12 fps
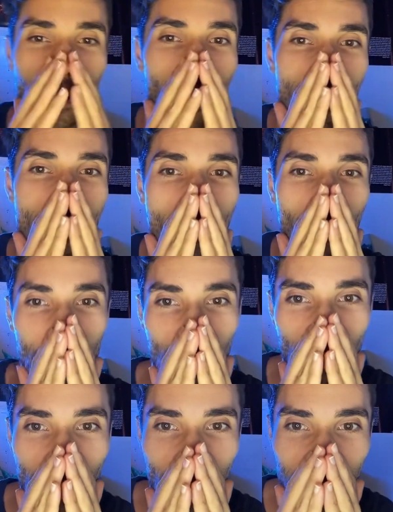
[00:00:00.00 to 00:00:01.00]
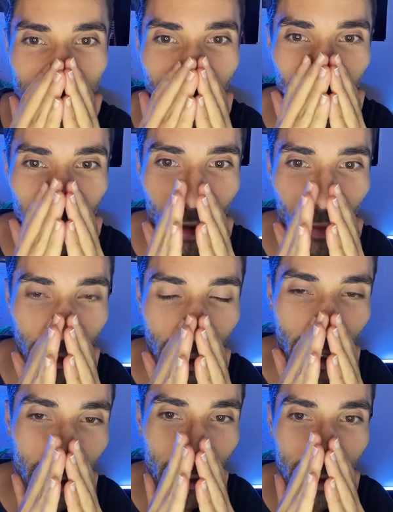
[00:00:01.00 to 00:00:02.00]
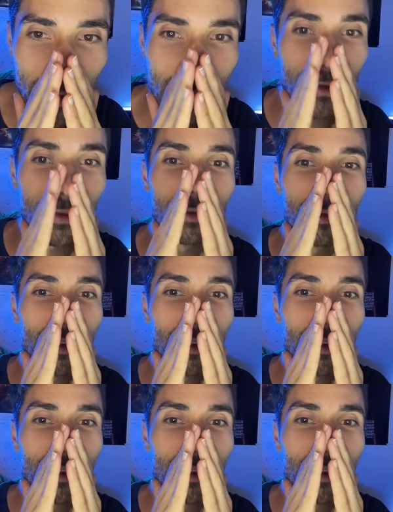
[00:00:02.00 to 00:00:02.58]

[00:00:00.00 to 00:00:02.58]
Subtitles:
Oh no, he's looking at the telescope again. Let's